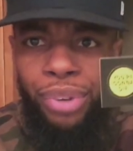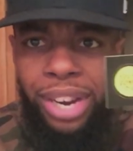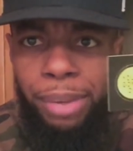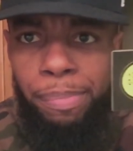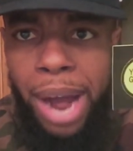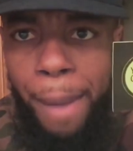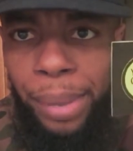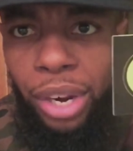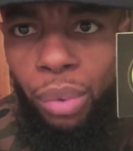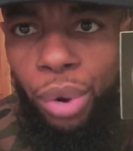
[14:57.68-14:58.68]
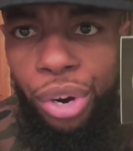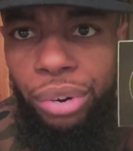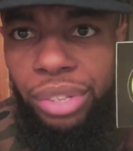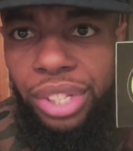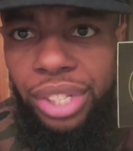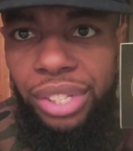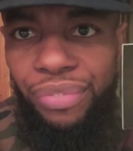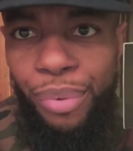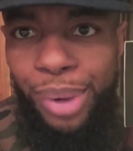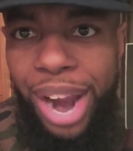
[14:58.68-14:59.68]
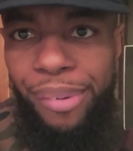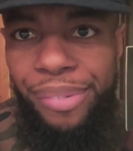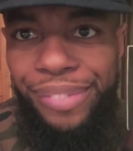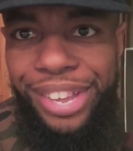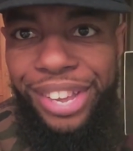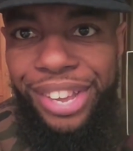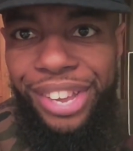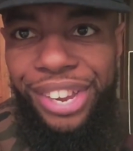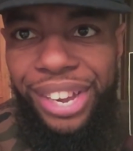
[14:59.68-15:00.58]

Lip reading: Three popular words from Gary V.